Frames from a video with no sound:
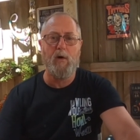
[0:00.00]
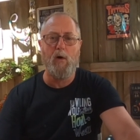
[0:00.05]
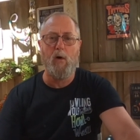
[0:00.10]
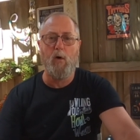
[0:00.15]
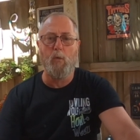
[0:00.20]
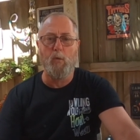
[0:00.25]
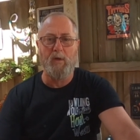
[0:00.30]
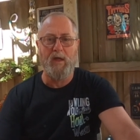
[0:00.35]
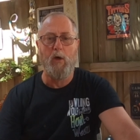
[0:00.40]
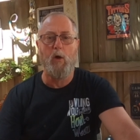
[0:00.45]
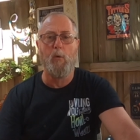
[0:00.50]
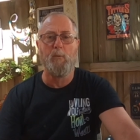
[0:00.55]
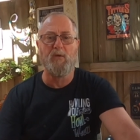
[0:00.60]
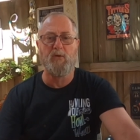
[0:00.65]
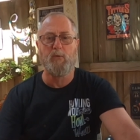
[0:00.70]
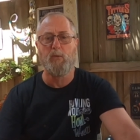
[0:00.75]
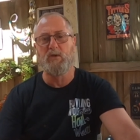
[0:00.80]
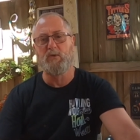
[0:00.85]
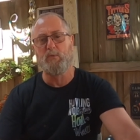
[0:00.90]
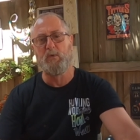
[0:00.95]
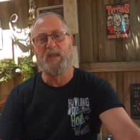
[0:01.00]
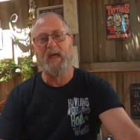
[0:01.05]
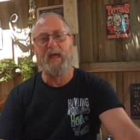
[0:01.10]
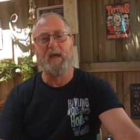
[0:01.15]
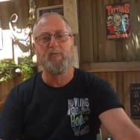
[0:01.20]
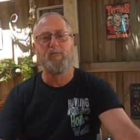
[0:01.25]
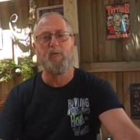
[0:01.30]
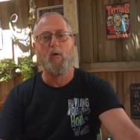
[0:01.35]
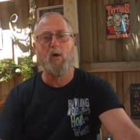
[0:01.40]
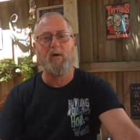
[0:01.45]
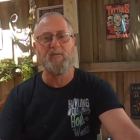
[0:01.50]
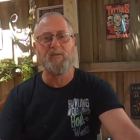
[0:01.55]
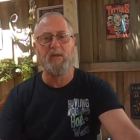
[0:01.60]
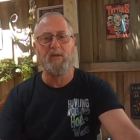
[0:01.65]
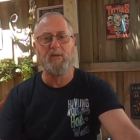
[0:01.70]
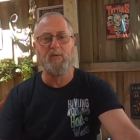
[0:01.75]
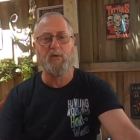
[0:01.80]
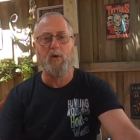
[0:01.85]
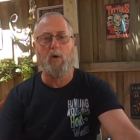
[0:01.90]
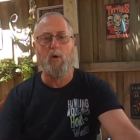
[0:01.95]
old helmets, which were now five
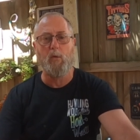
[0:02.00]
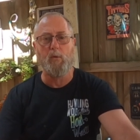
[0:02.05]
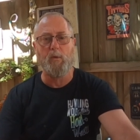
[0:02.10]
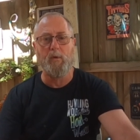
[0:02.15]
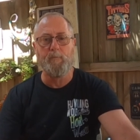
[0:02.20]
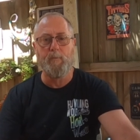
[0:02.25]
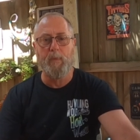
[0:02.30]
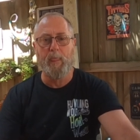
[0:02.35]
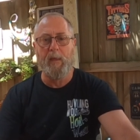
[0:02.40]
years old.